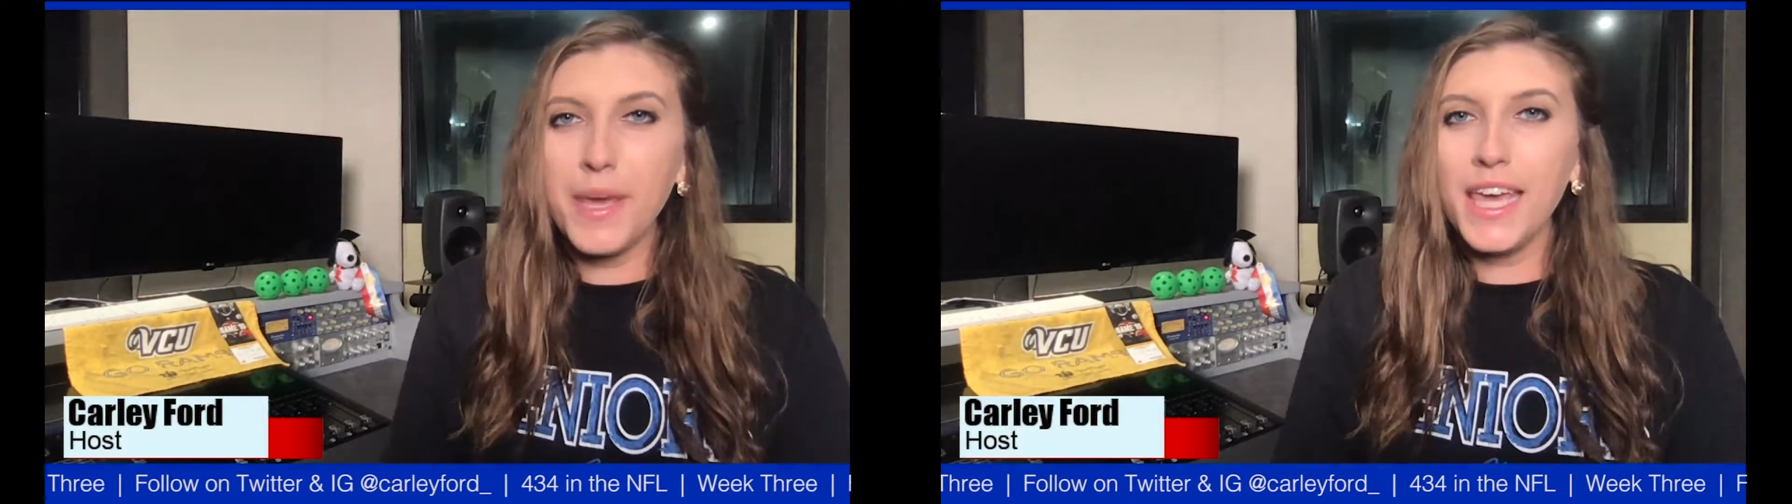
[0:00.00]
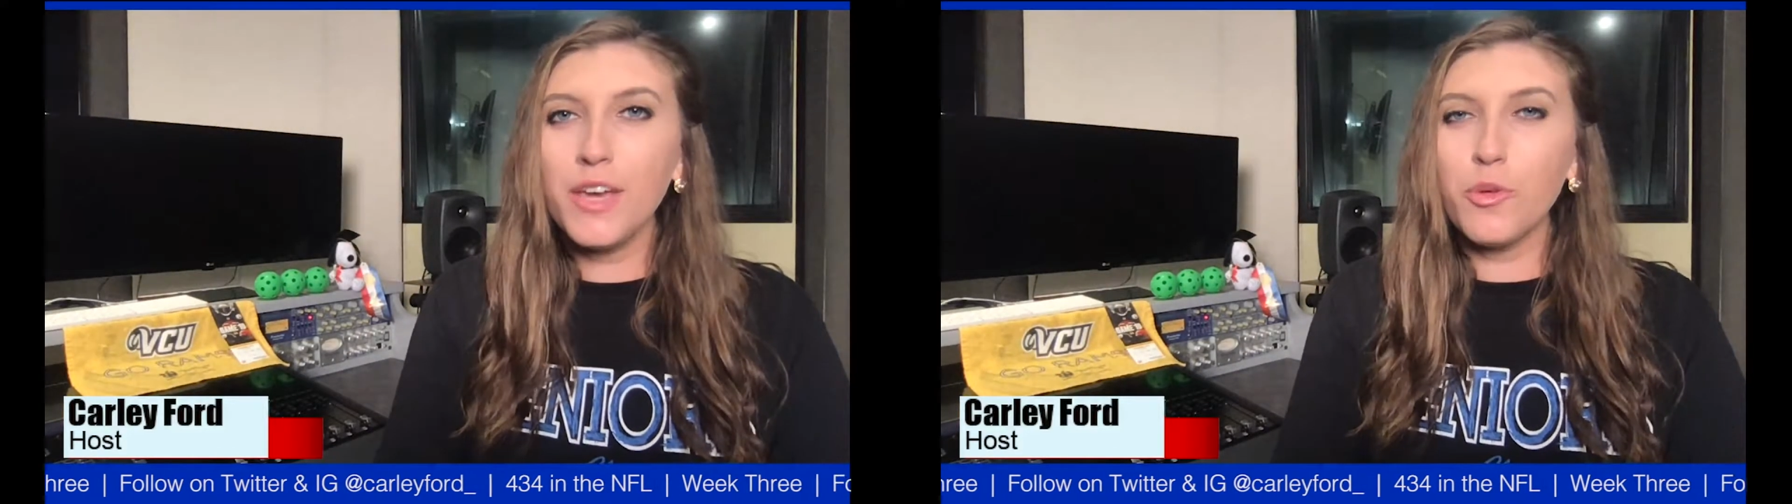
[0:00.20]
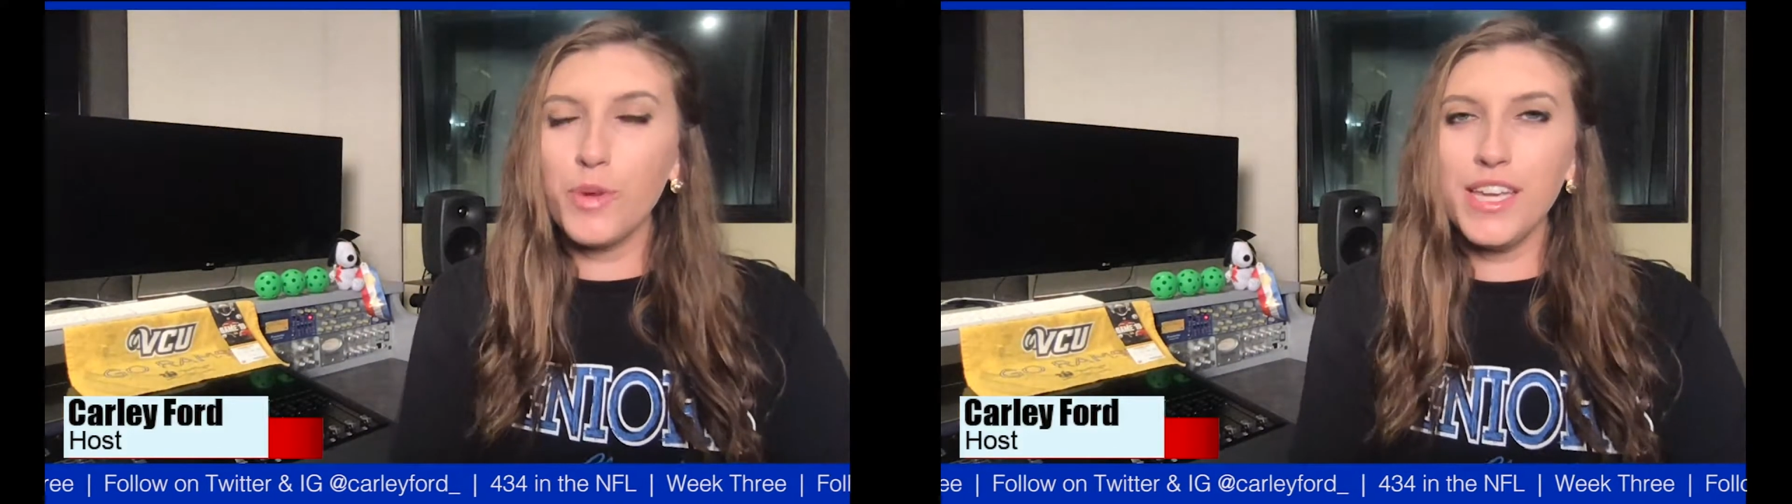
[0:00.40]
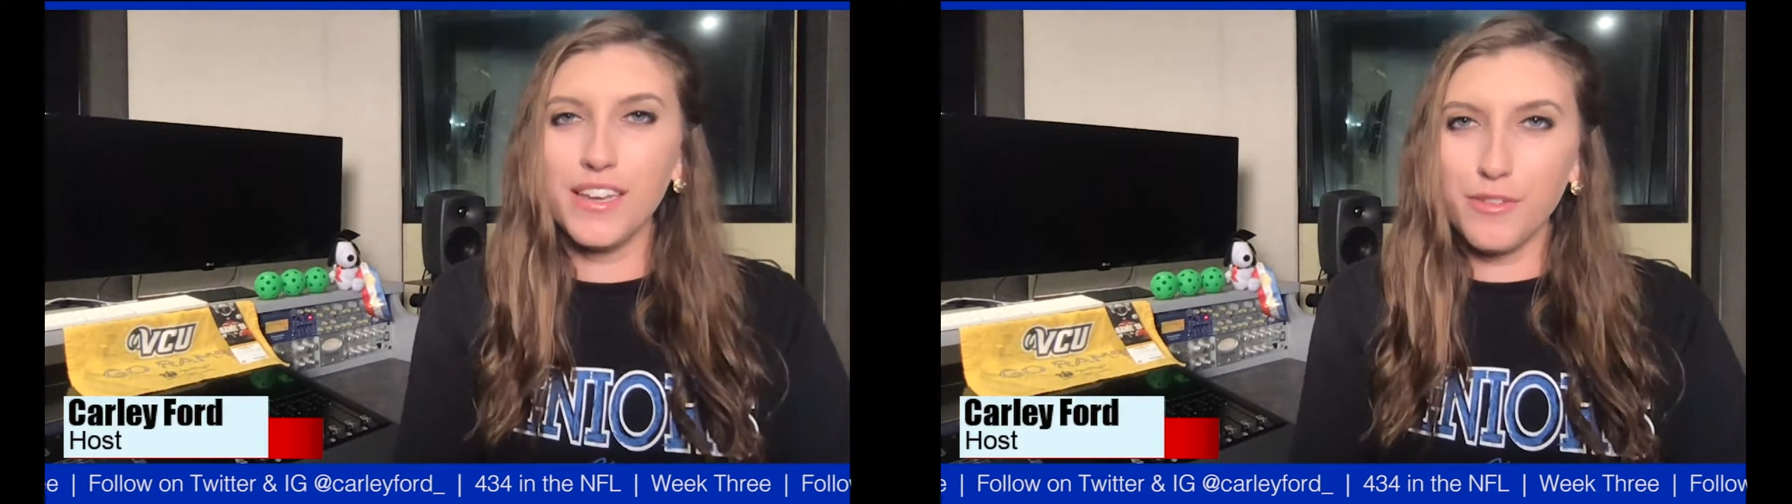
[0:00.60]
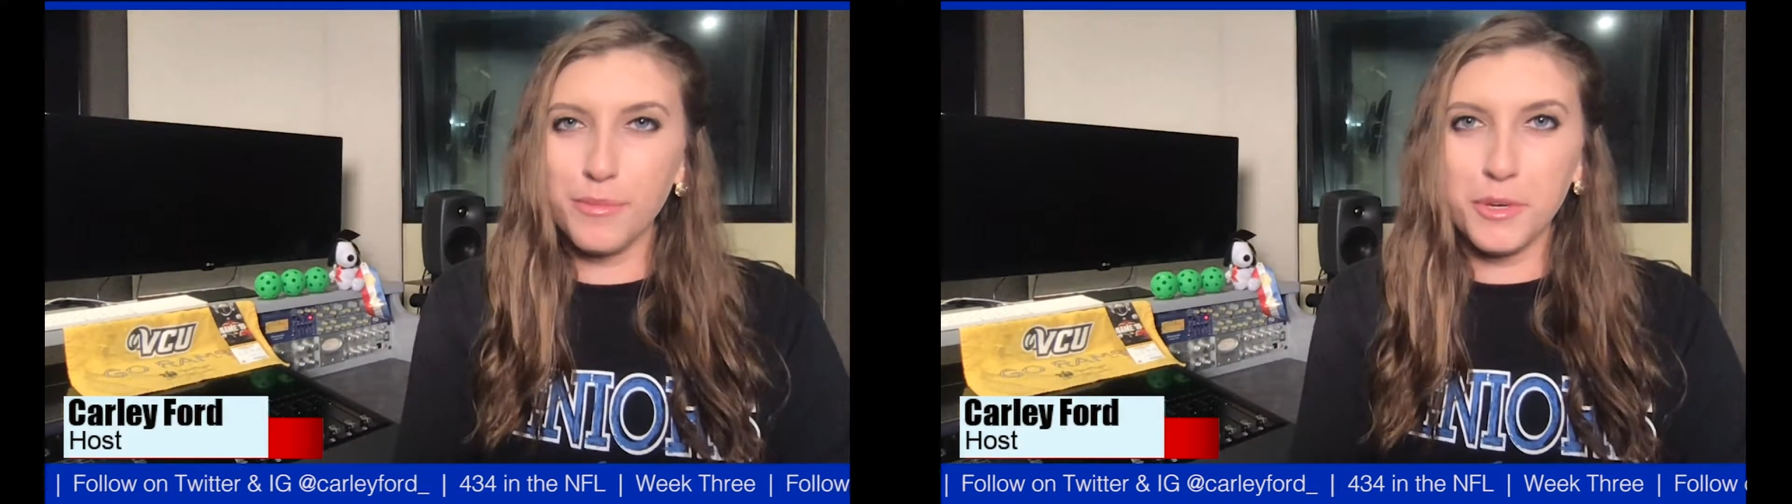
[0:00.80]
big
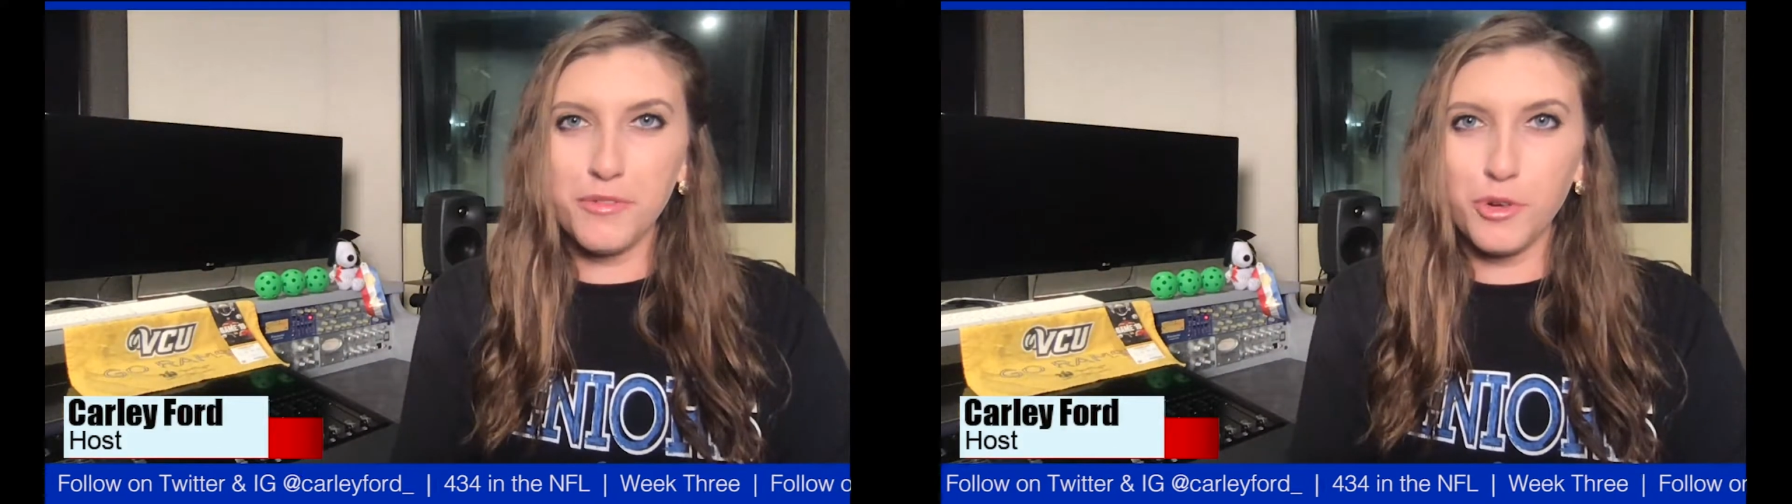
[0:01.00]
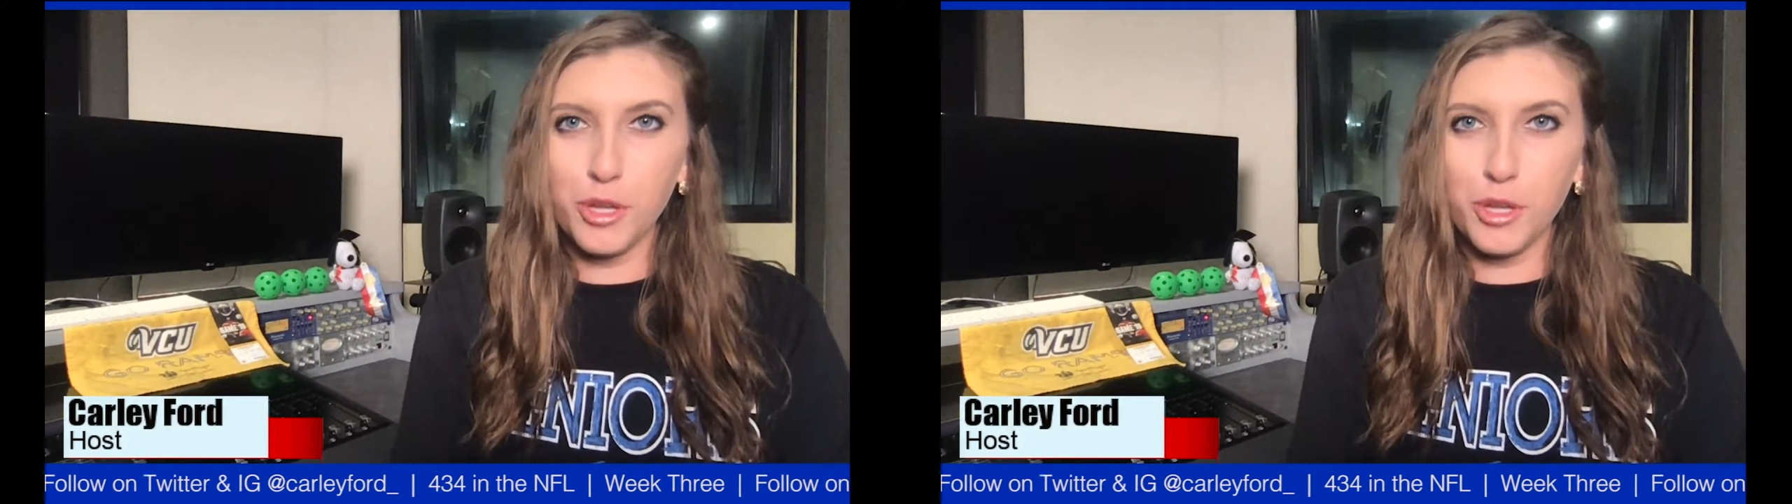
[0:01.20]
week from our